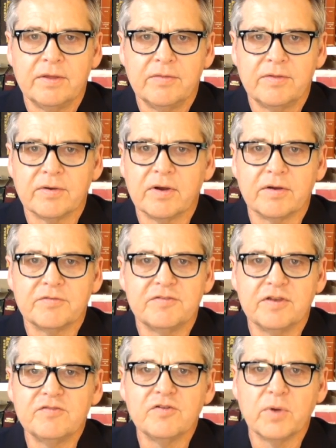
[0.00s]
There are
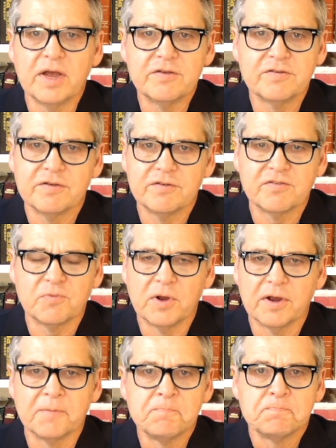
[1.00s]
situations
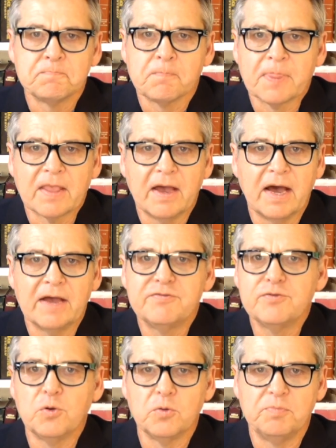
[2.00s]
where I've
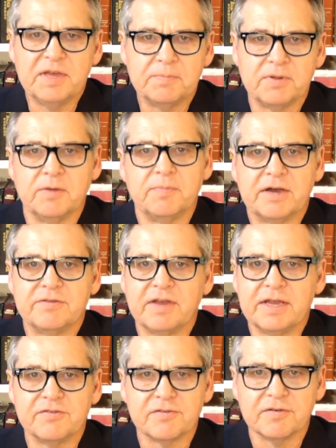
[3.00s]
told people about
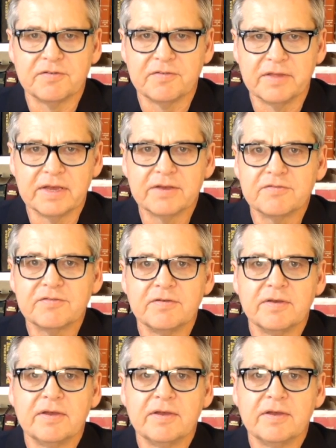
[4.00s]
dangerous things.